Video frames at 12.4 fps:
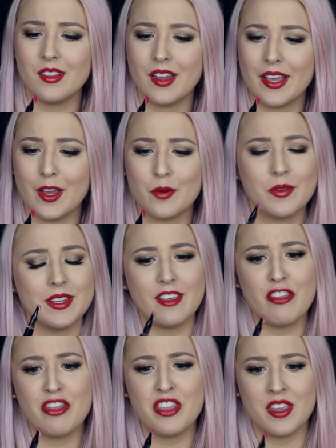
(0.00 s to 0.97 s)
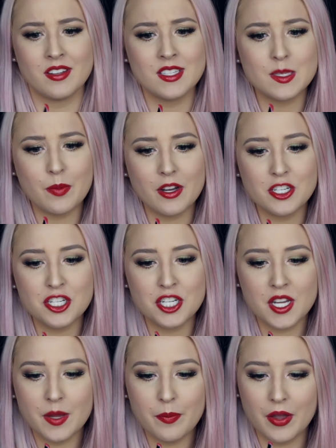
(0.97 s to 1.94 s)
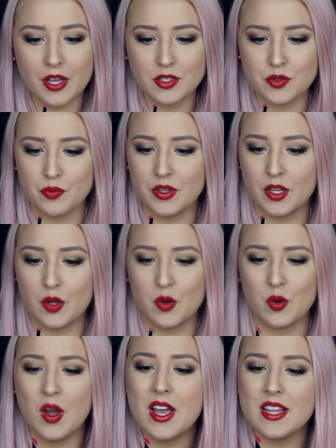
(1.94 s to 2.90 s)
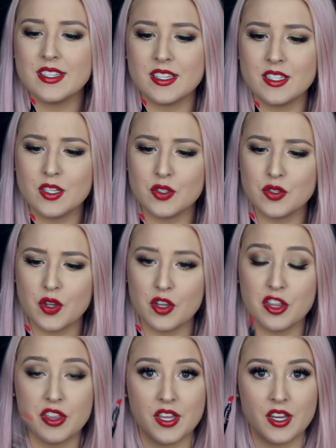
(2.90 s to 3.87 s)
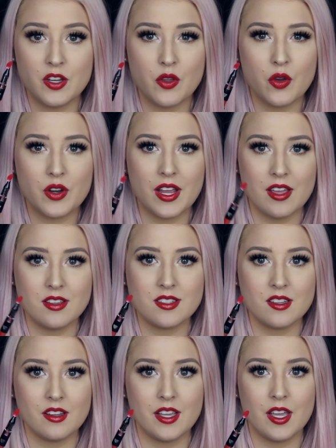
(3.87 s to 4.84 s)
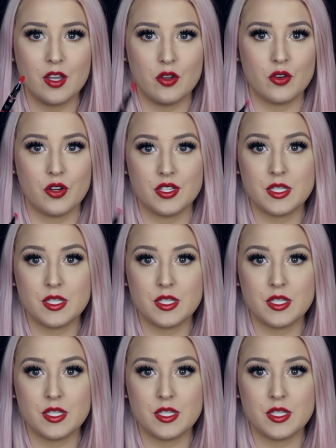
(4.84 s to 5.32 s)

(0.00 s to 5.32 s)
like a really thin sponge tip. It's really cool. Since it's so thin, you could easily, you know,